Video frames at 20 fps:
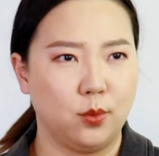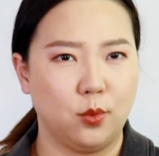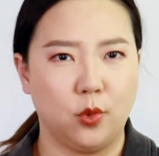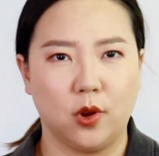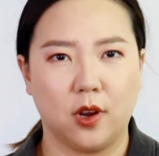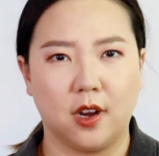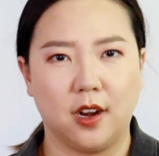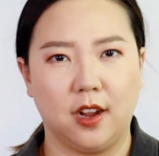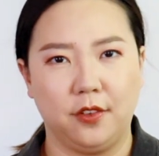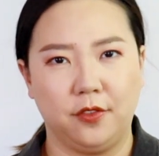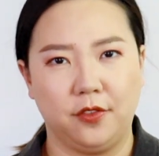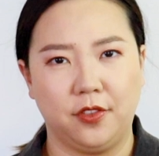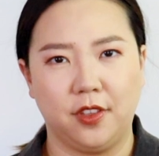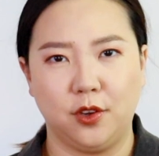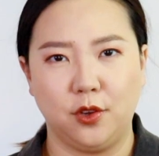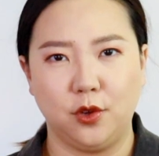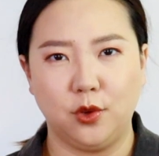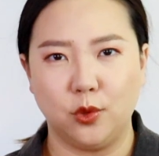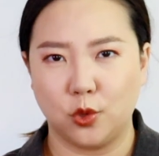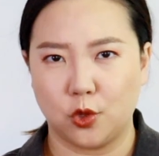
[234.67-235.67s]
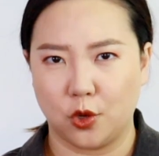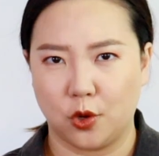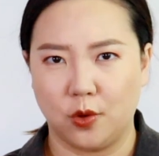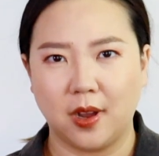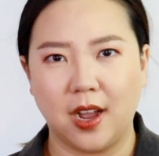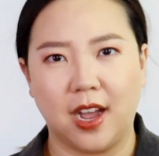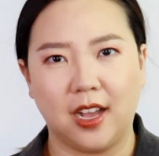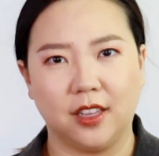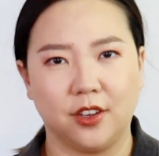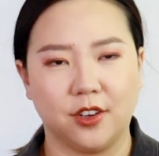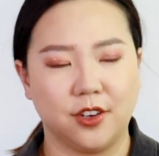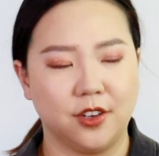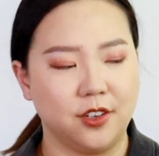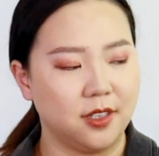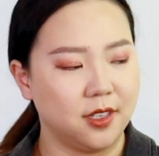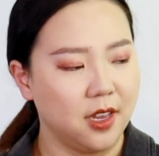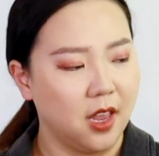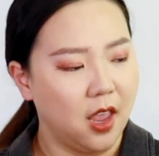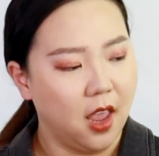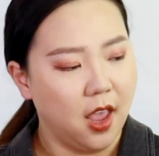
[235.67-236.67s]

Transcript: more of the neutral colors.